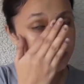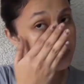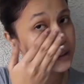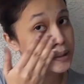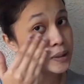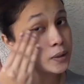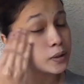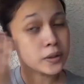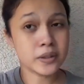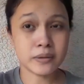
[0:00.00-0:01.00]

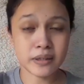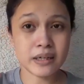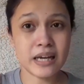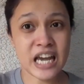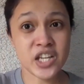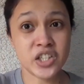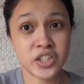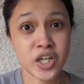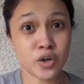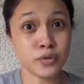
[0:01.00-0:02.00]
Medyo
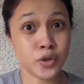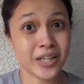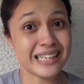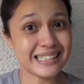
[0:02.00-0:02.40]
energy ako today